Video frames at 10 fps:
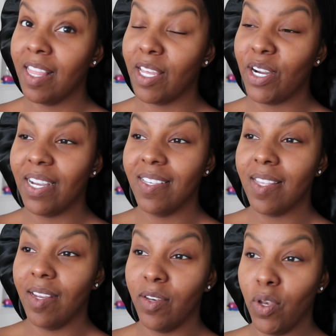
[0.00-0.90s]
There
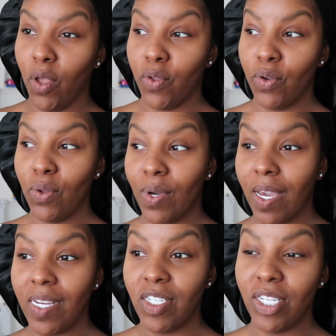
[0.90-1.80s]
is another
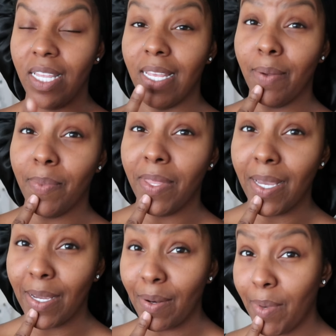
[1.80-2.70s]
location that I'm
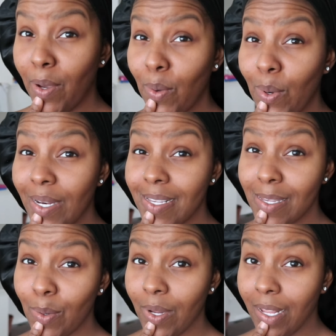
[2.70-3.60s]
thinking about going to
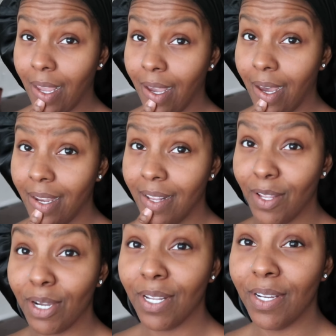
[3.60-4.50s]
see what they got in
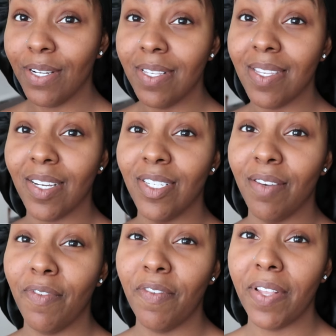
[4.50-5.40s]
their clearance
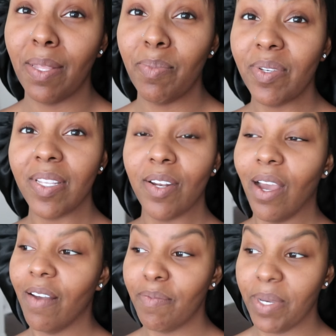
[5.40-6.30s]
section for 50%
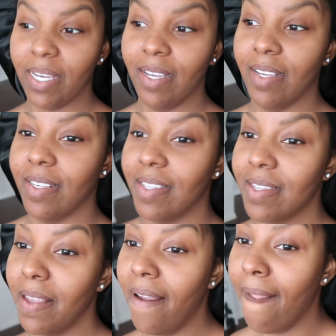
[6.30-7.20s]
off because
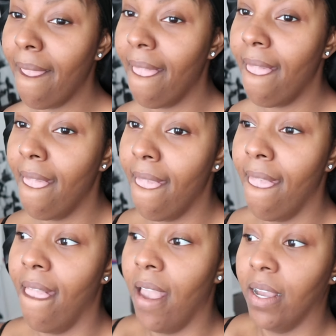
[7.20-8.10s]

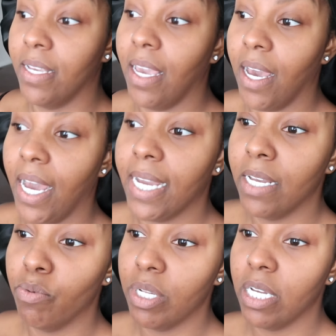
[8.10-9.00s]
yeah i
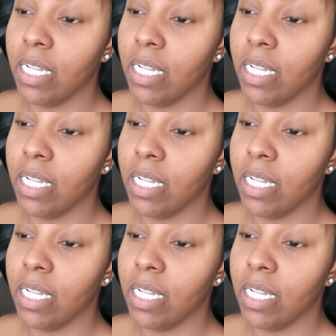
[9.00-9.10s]
could really